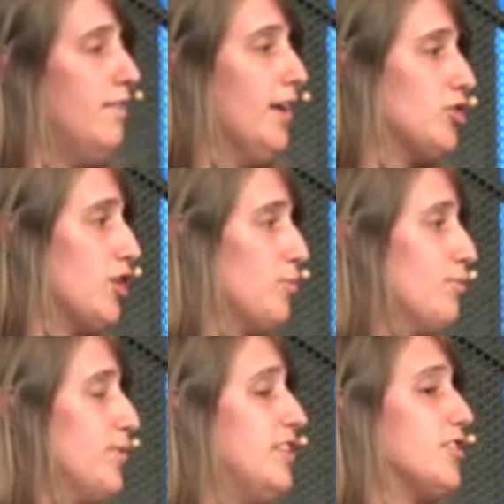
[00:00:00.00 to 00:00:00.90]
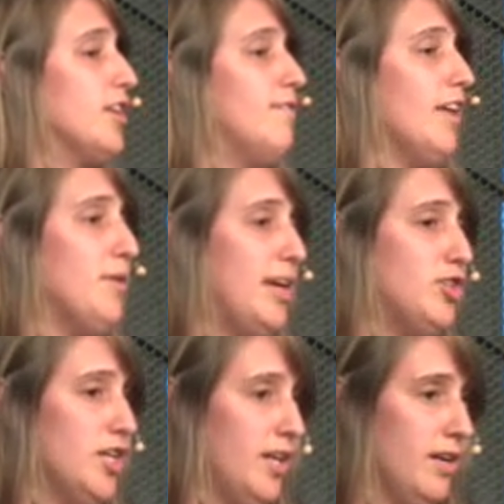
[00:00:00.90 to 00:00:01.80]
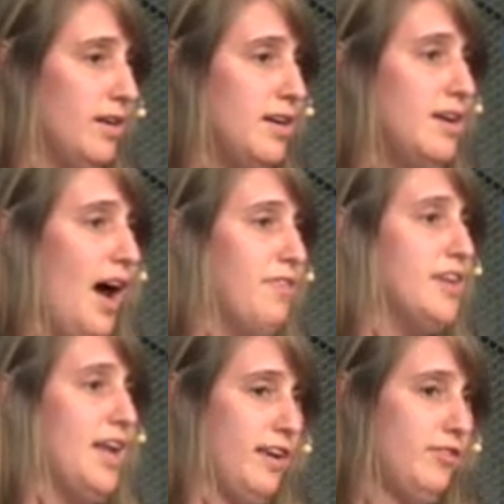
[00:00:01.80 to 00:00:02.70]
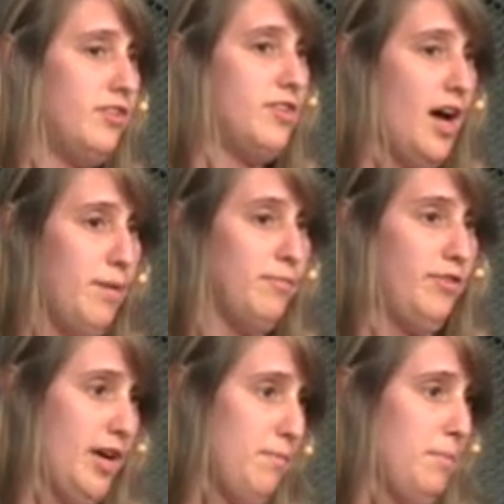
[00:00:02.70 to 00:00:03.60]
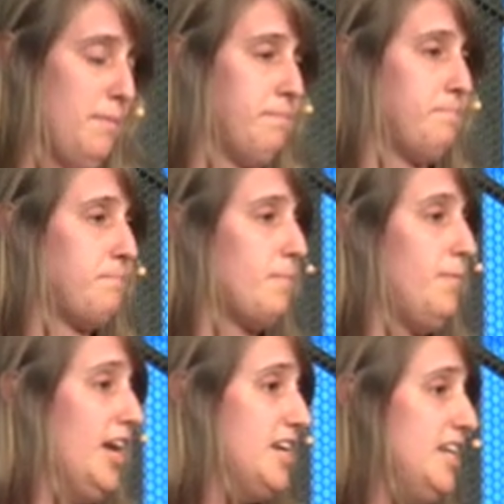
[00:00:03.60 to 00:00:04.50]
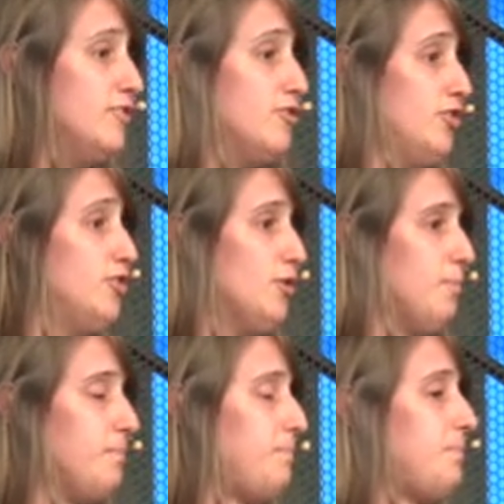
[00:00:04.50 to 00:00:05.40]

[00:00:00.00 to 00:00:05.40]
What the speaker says: that shard will restart evaluation at the next timestamp that it needs to do.